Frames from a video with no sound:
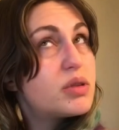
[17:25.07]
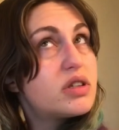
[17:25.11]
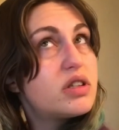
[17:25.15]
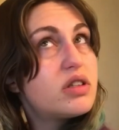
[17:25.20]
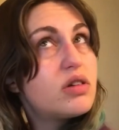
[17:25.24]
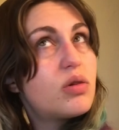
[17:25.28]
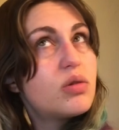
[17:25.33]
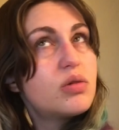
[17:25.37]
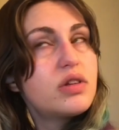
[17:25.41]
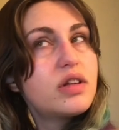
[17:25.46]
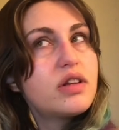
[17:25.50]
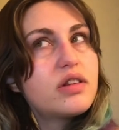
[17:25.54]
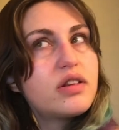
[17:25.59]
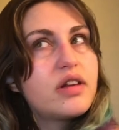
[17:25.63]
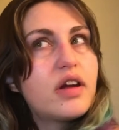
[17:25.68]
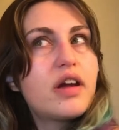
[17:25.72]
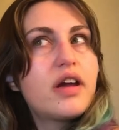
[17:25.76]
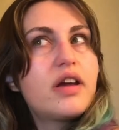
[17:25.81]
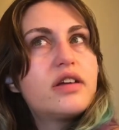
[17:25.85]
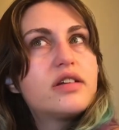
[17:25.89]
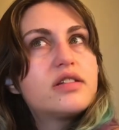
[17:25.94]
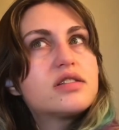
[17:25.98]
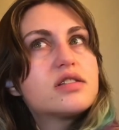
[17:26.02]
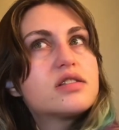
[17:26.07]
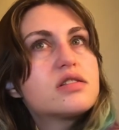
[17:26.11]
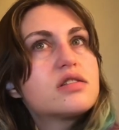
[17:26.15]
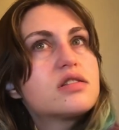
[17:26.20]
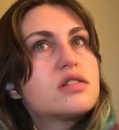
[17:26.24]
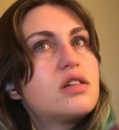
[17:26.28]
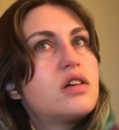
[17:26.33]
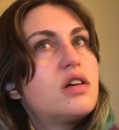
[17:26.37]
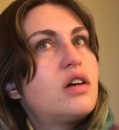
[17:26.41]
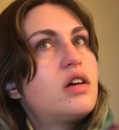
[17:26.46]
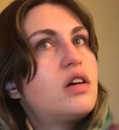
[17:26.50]
the only thing is
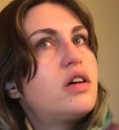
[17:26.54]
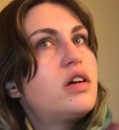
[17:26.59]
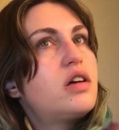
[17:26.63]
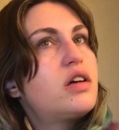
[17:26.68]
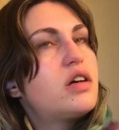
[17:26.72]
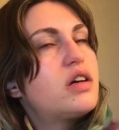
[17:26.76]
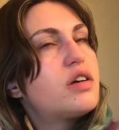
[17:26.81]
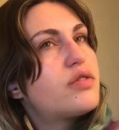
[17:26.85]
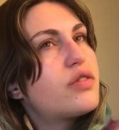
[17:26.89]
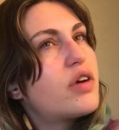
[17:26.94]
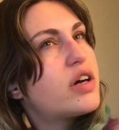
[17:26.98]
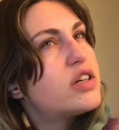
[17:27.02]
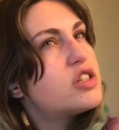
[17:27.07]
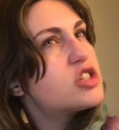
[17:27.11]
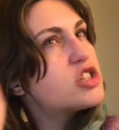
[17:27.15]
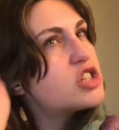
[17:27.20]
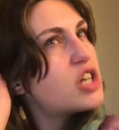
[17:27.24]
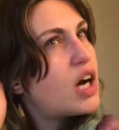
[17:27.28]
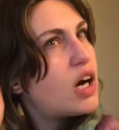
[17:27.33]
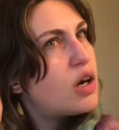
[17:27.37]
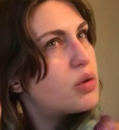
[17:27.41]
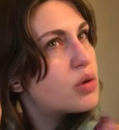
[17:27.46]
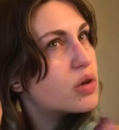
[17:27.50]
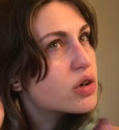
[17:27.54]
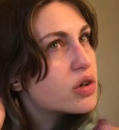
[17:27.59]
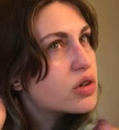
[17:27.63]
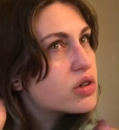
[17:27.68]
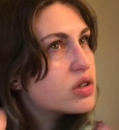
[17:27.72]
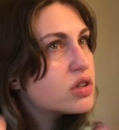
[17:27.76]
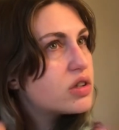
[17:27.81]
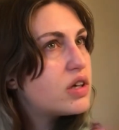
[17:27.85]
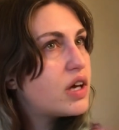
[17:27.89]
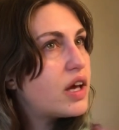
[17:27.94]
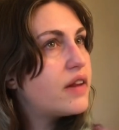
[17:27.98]
if I showered
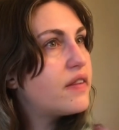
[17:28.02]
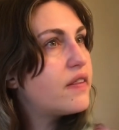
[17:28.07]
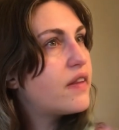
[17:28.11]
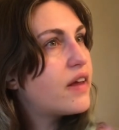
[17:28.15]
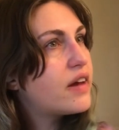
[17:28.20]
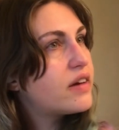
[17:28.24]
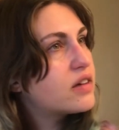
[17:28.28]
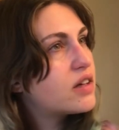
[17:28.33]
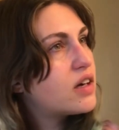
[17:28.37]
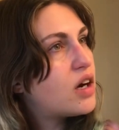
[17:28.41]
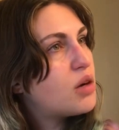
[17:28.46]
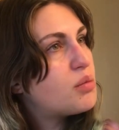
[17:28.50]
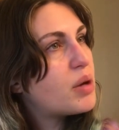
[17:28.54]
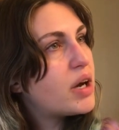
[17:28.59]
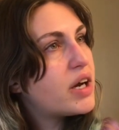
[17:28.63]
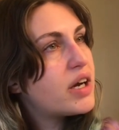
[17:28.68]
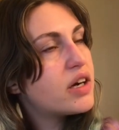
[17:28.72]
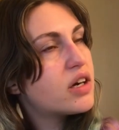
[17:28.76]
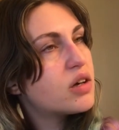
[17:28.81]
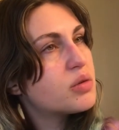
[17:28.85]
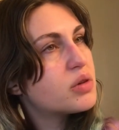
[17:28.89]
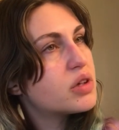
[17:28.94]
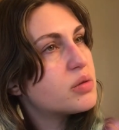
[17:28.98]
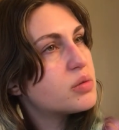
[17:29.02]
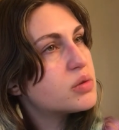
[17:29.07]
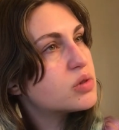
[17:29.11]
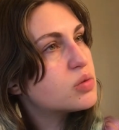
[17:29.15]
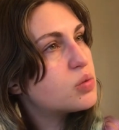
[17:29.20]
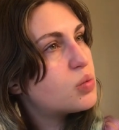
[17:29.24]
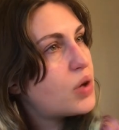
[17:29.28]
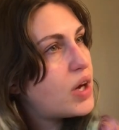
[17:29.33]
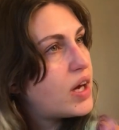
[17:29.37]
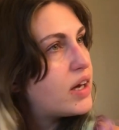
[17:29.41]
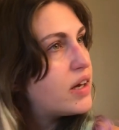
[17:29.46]
and then cut my hair when it was
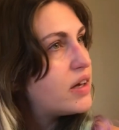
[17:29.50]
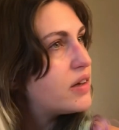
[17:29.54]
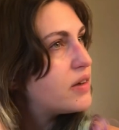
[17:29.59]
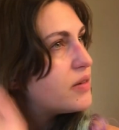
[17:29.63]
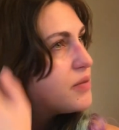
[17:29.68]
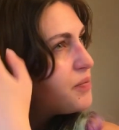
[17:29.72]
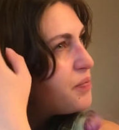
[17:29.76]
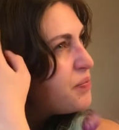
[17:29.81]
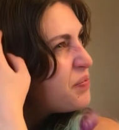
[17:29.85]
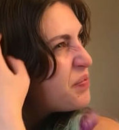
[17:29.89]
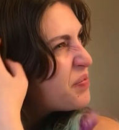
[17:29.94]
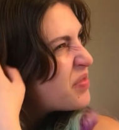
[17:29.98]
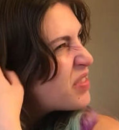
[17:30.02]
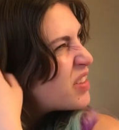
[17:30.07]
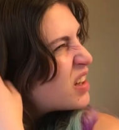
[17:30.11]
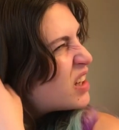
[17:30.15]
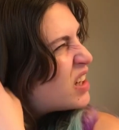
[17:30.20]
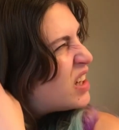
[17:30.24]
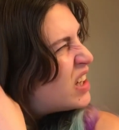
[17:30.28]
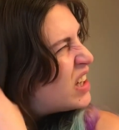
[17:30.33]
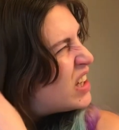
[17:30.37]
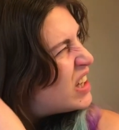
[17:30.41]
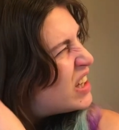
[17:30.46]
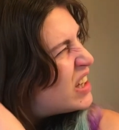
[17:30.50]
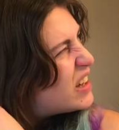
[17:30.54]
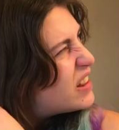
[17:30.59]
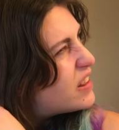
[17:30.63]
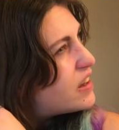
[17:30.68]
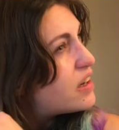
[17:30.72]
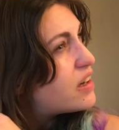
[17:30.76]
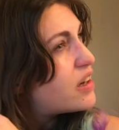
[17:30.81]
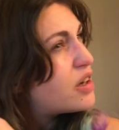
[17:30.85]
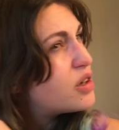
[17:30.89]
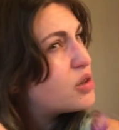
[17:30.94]
wet,
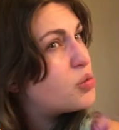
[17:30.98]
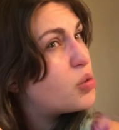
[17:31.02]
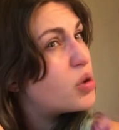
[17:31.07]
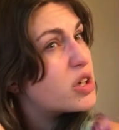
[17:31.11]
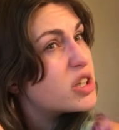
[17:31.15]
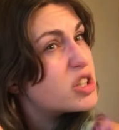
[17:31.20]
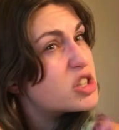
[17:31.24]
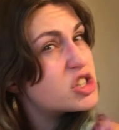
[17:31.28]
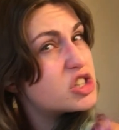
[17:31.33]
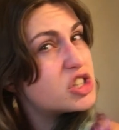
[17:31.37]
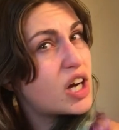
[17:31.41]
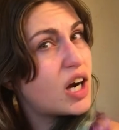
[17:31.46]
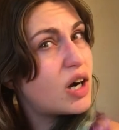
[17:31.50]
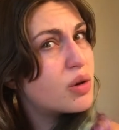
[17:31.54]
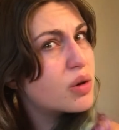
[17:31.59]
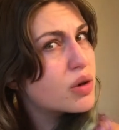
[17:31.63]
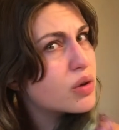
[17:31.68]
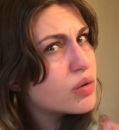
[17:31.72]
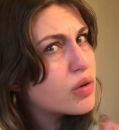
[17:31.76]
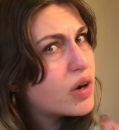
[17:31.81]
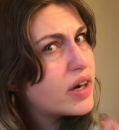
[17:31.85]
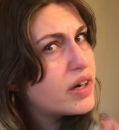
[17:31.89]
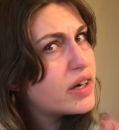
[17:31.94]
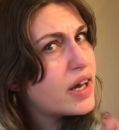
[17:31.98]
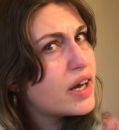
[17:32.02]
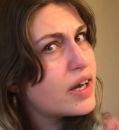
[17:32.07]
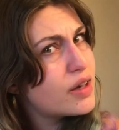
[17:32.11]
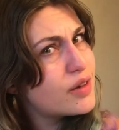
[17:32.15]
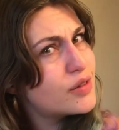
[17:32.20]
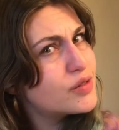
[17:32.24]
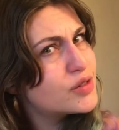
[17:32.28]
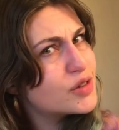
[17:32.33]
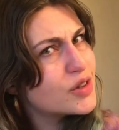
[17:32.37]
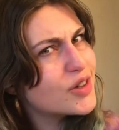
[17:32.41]
then I'd want to shower right
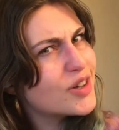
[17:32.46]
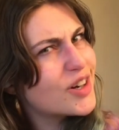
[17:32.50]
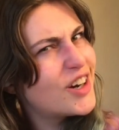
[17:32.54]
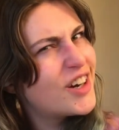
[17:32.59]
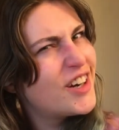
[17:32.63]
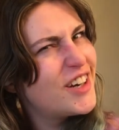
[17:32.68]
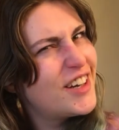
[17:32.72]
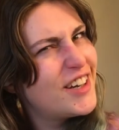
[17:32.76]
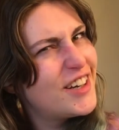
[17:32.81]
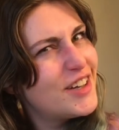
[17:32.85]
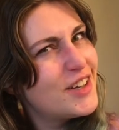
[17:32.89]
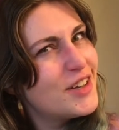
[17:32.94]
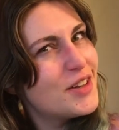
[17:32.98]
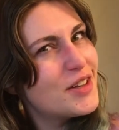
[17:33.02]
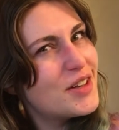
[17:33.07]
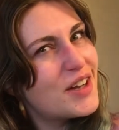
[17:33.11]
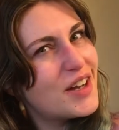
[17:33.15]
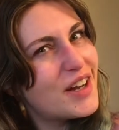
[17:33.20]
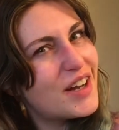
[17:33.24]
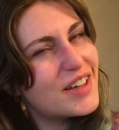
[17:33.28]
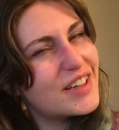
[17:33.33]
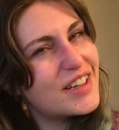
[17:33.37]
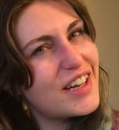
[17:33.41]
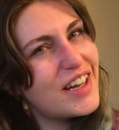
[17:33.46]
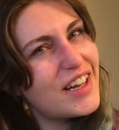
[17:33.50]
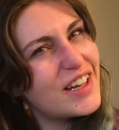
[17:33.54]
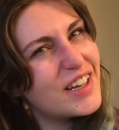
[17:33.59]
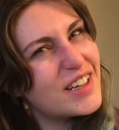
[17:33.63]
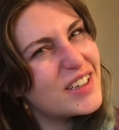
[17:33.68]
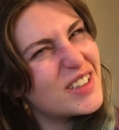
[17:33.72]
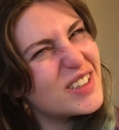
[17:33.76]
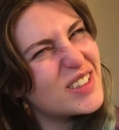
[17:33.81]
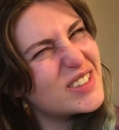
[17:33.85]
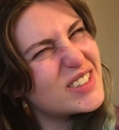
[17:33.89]
after
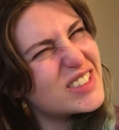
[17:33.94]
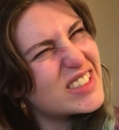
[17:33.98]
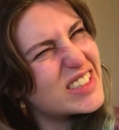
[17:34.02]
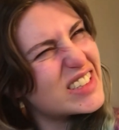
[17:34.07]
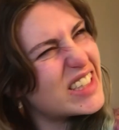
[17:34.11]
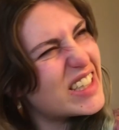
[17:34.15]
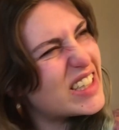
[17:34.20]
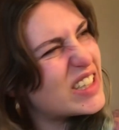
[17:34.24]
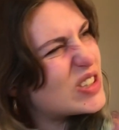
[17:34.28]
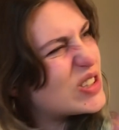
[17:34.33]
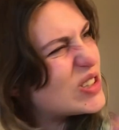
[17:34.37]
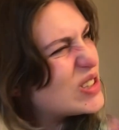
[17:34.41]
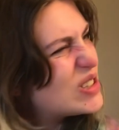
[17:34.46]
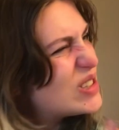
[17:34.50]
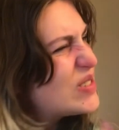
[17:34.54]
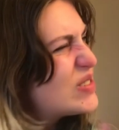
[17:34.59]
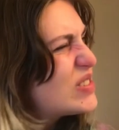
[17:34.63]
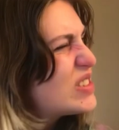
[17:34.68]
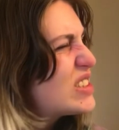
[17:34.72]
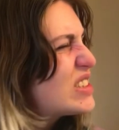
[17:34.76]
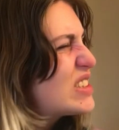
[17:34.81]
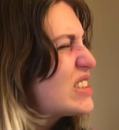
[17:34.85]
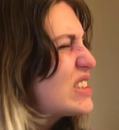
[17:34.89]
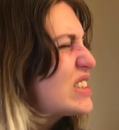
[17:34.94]
again to get all of the